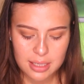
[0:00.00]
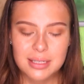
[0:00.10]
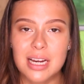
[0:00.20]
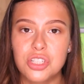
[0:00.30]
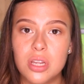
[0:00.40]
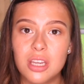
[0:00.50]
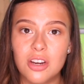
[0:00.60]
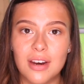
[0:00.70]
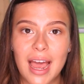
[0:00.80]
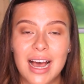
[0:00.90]
Natasha and
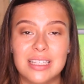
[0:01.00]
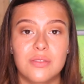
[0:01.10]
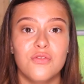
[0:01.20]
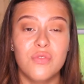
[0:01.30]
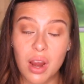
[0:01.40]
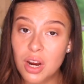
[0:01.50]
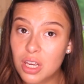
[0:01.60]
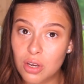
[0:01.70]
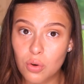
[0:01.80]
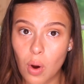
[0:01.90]
Nona has very
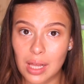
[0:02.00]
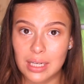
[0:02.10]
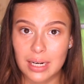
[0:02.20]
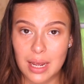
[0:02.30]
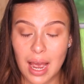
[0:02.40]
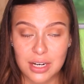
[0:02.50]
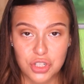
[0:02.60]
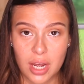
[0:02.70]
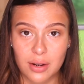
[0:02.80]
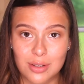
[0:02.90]
good quality
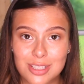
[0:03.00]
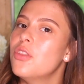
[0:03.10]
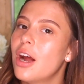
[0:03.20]
eyeshadows.